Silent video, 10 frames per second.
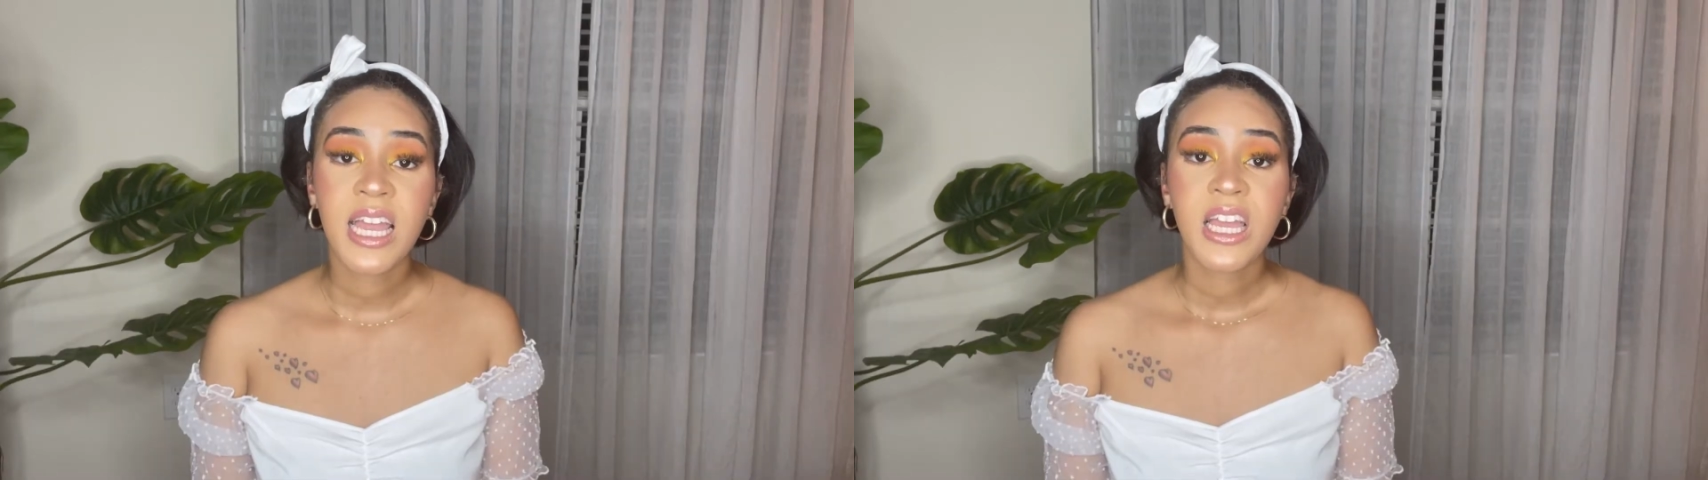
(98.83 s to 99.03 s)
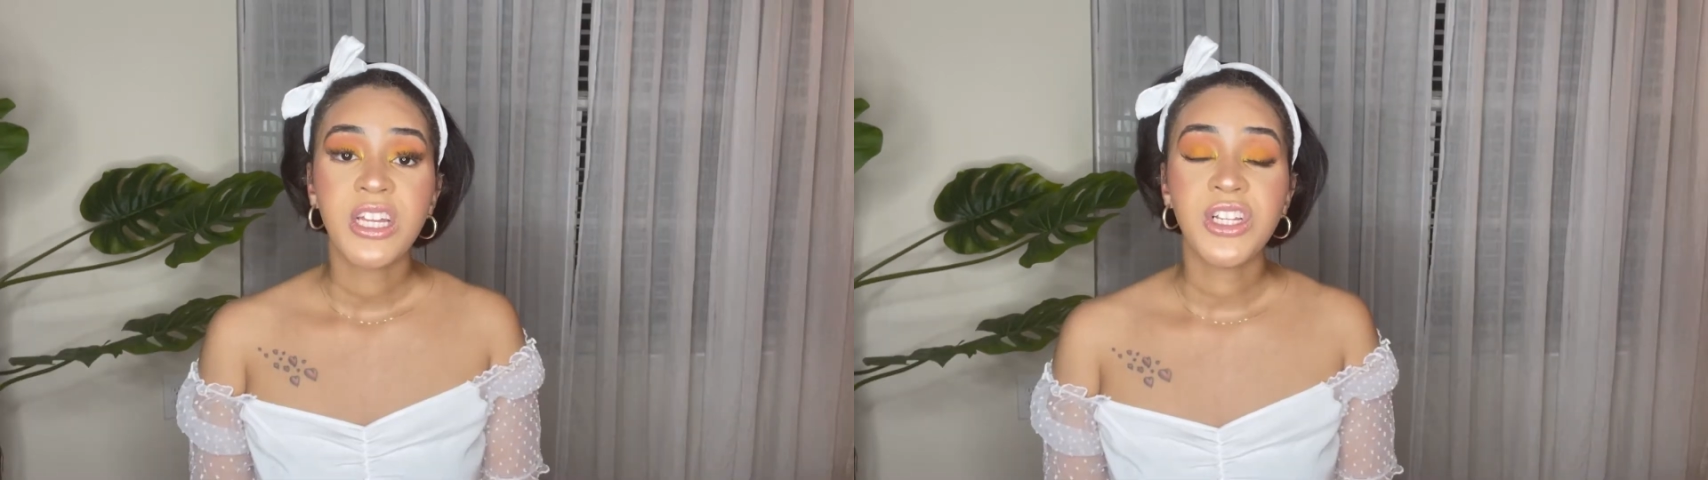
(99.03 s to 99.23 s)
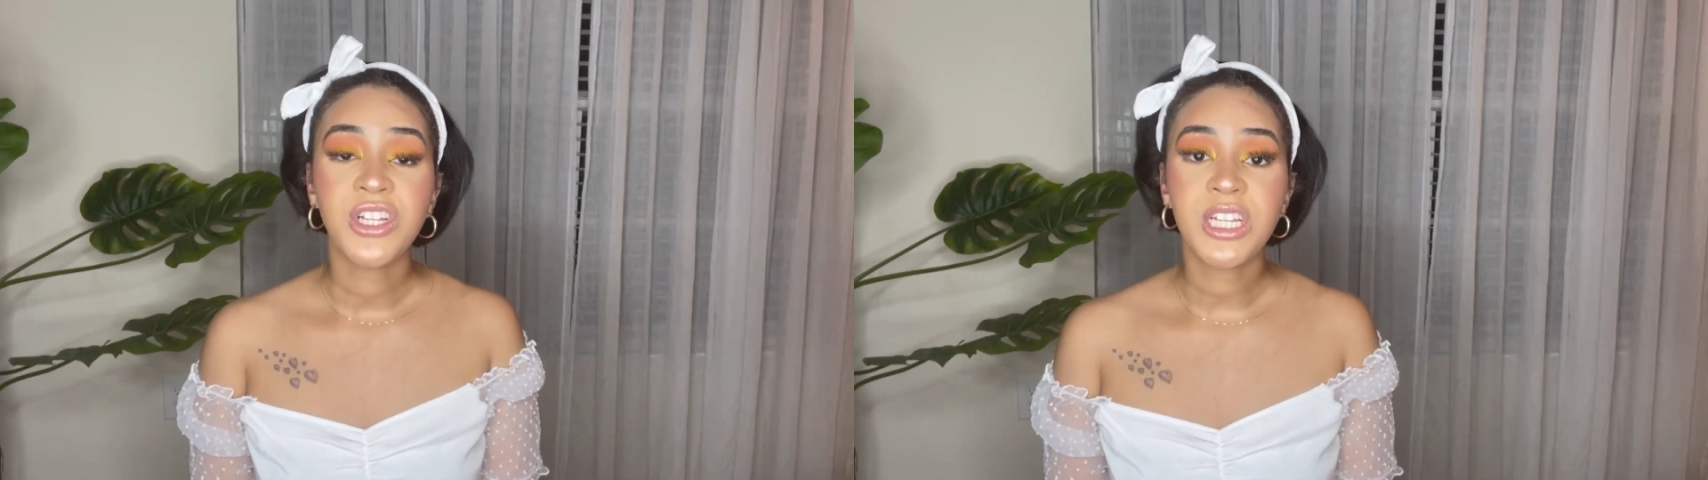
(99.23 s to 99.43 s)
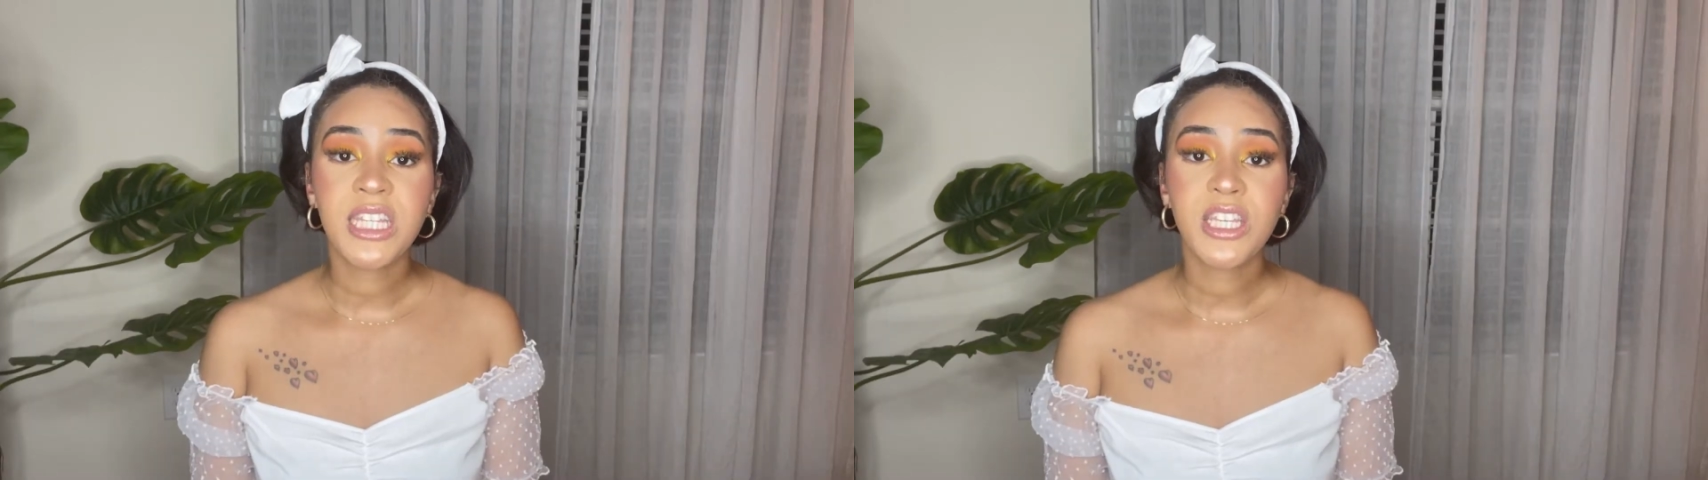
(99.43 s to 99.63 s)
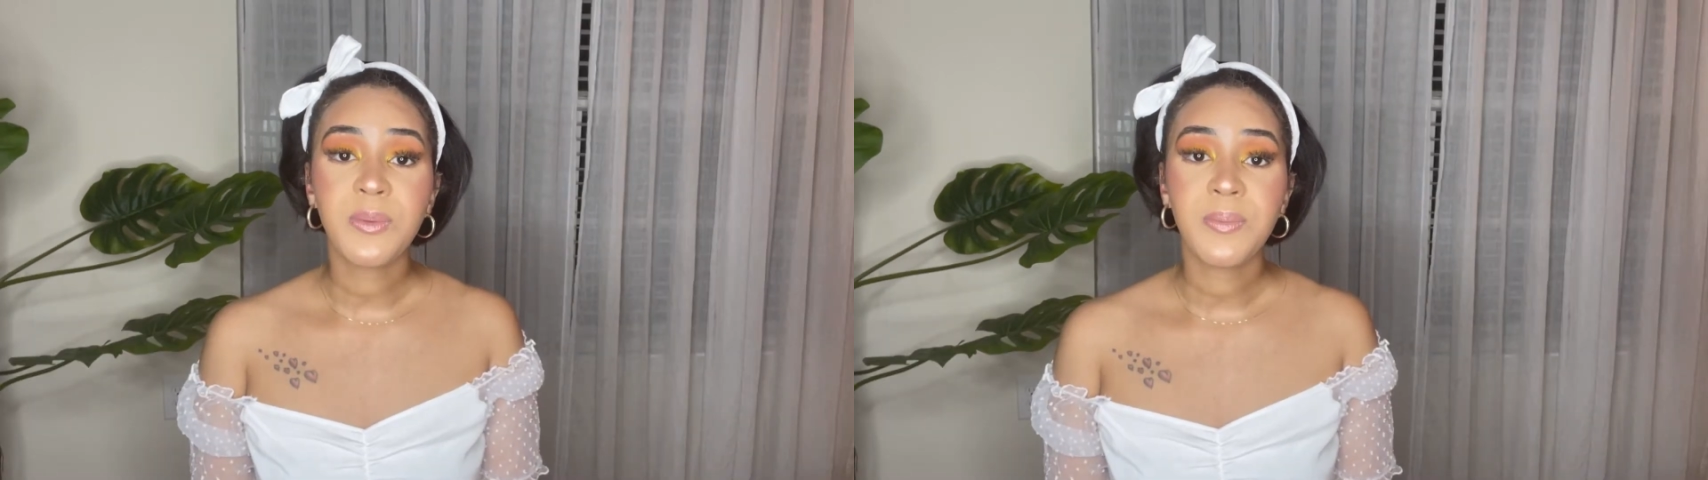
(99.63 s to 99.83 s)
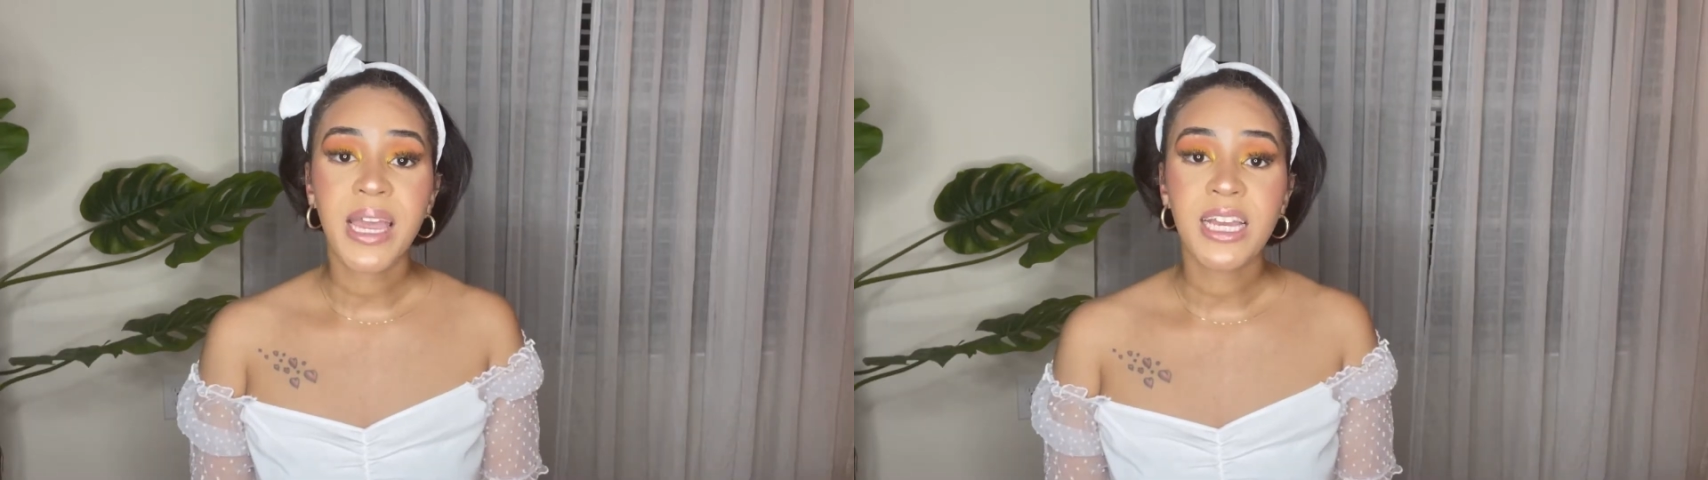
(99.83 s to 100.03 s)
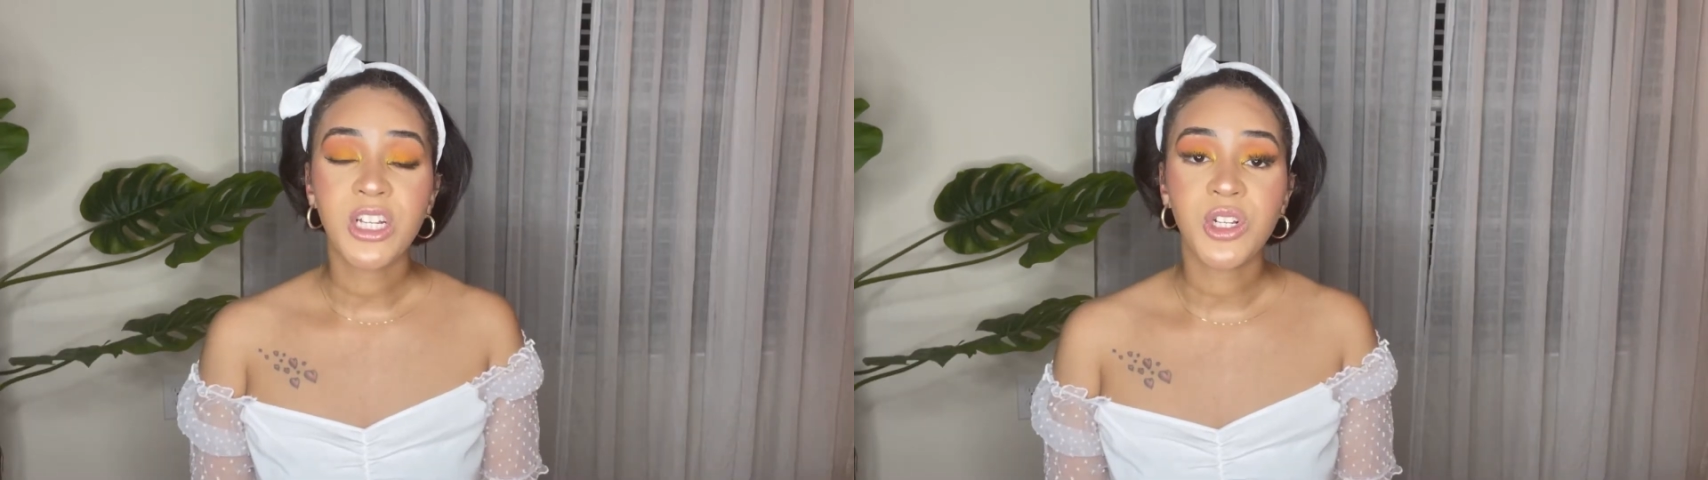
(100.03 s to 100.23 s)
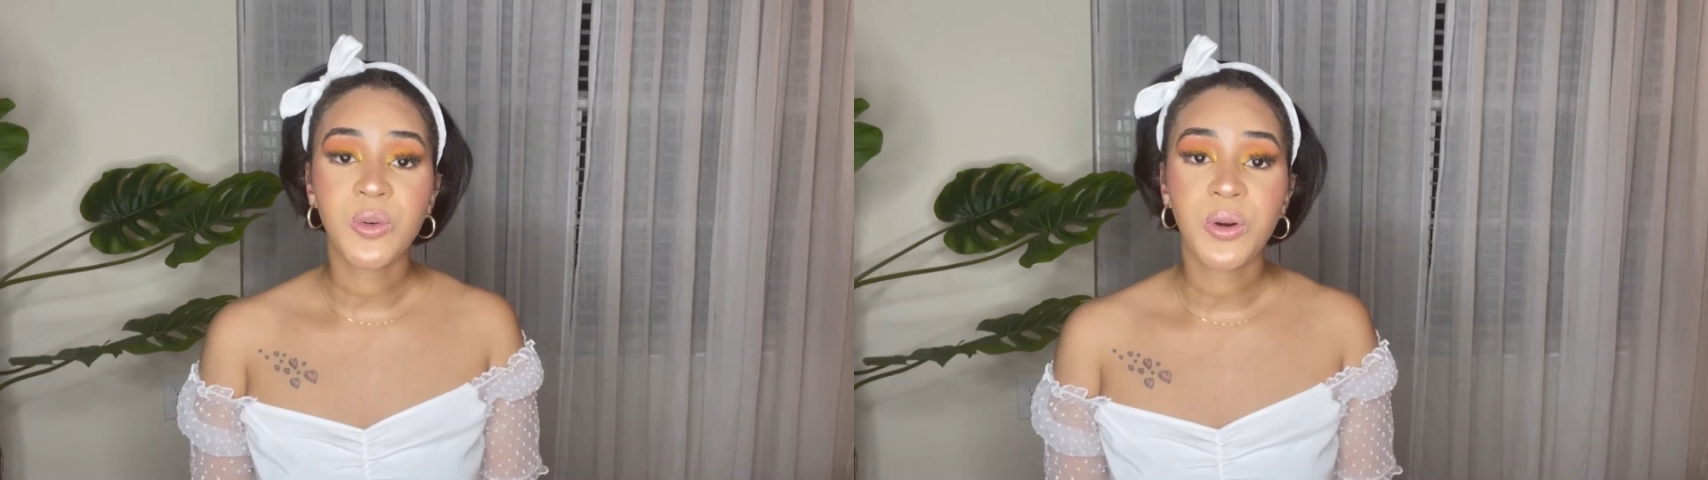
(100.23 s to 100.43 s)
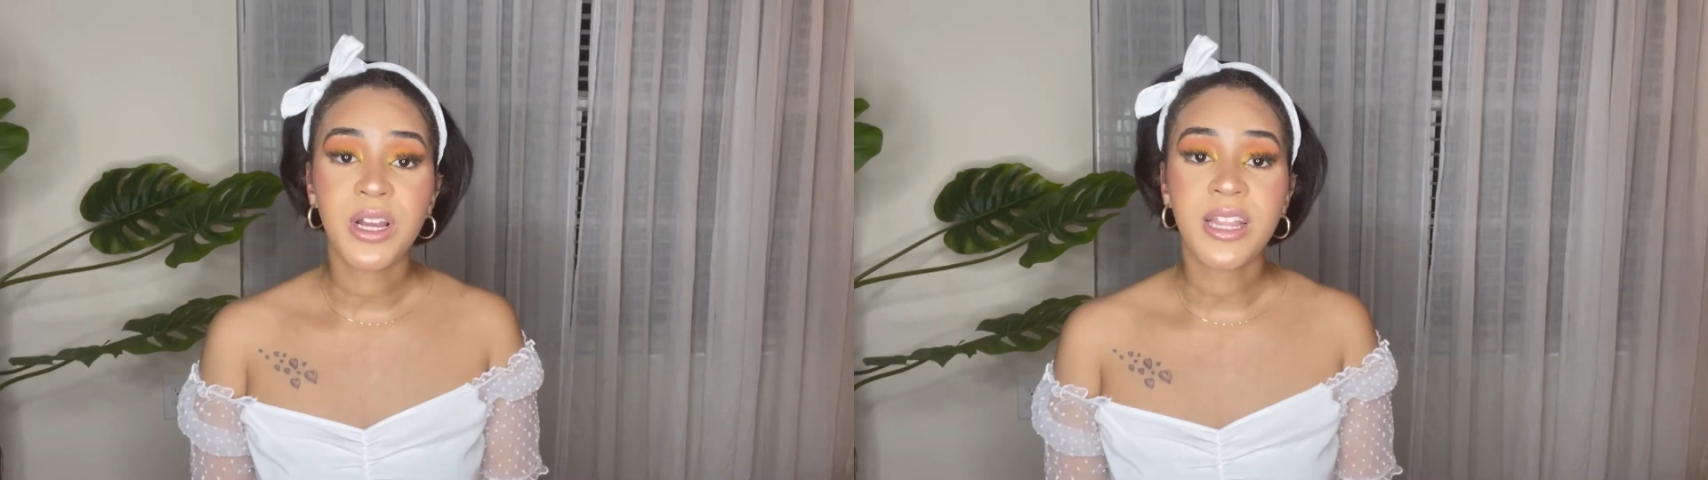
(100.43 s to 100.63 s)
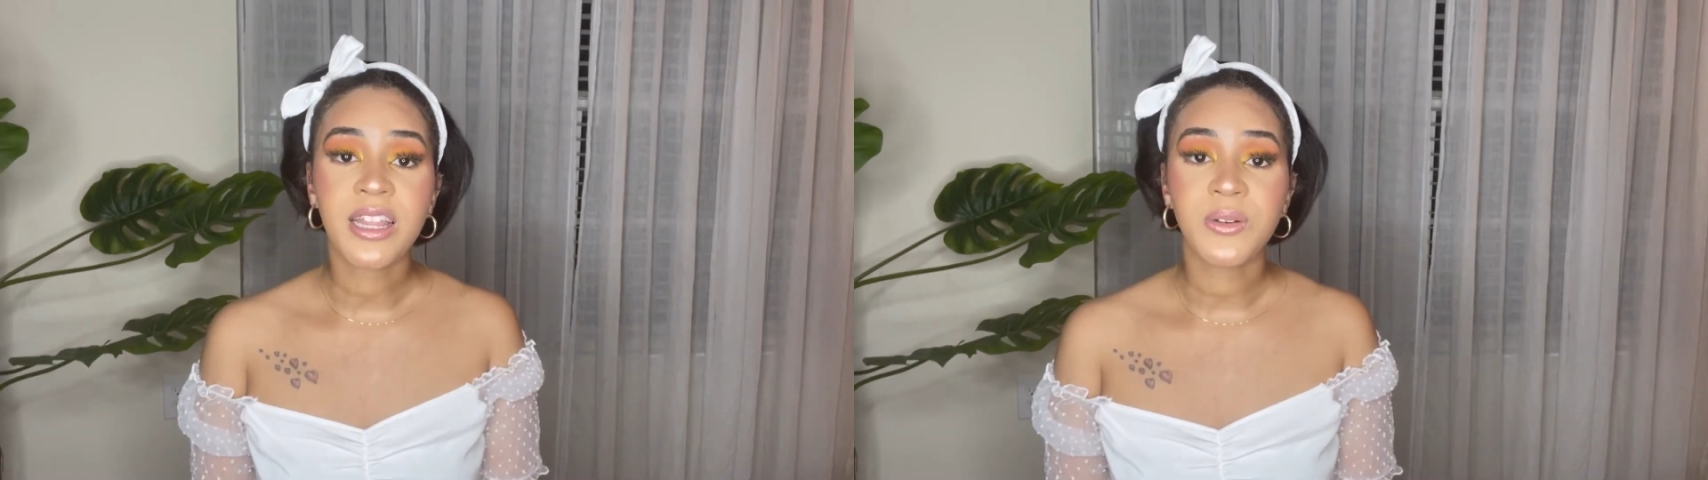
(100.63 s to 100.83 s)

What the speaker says: just to make sure that the